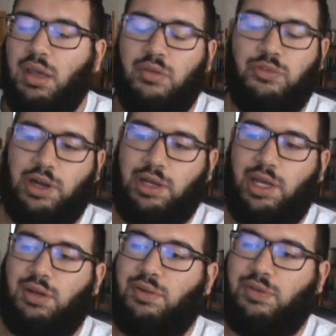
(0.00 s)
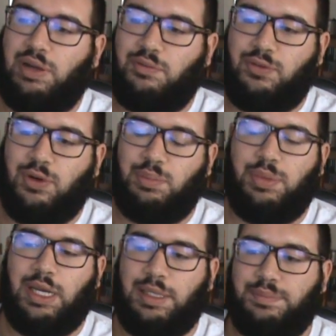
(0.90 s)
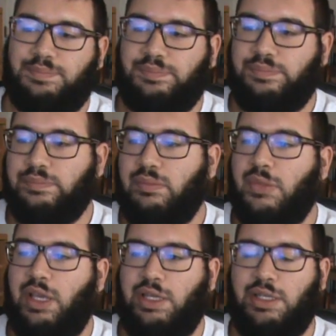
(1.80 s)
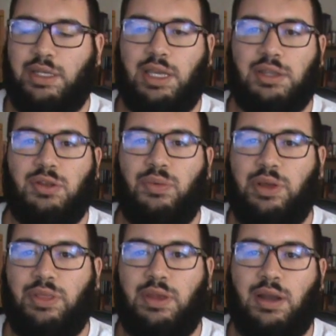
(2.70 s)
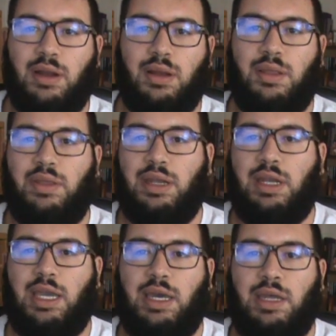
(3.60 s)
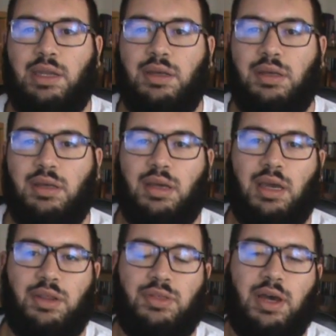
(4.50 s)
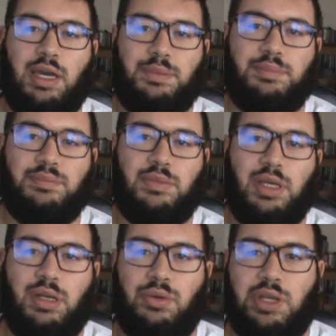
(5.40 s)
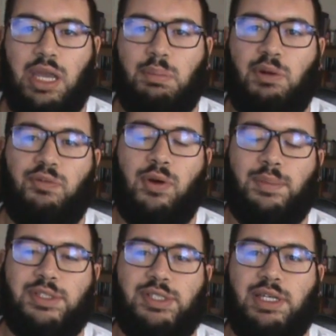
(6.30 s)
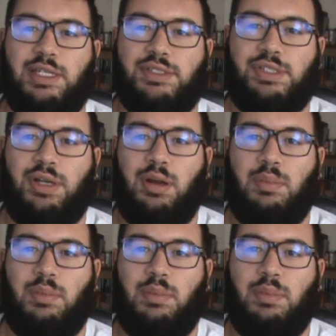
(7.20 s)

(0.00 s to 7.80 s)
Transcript: Very uneventful, but he did get the win there. Then had, I thought, an okay performance against CR